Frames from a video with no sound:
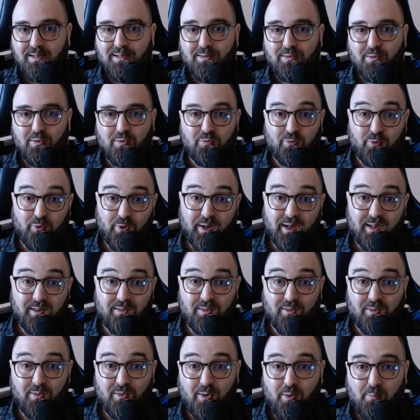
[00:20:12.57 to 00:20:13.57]
Don't forget
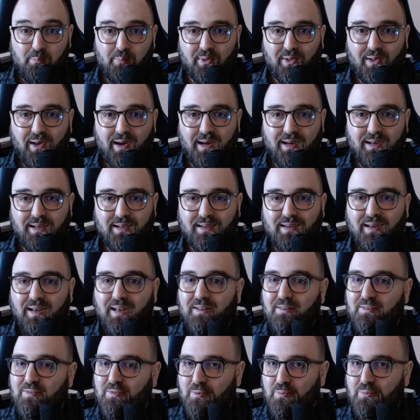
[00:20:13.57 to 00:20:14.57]
to drop a like
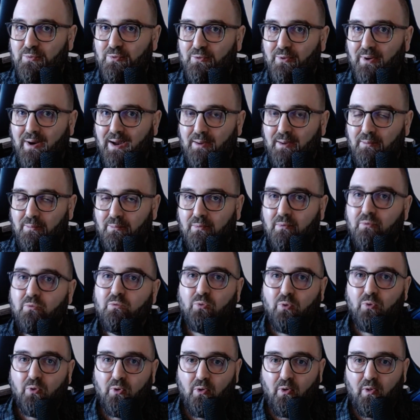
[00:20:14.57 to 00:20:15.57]
and subscribe
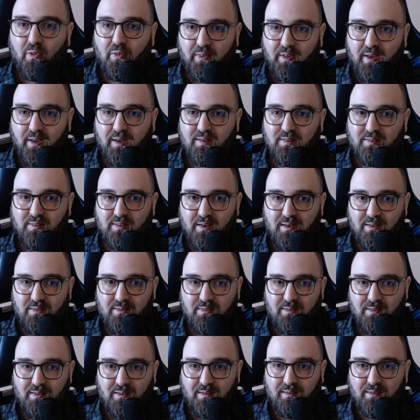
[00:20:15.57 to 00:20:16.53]
for all things data.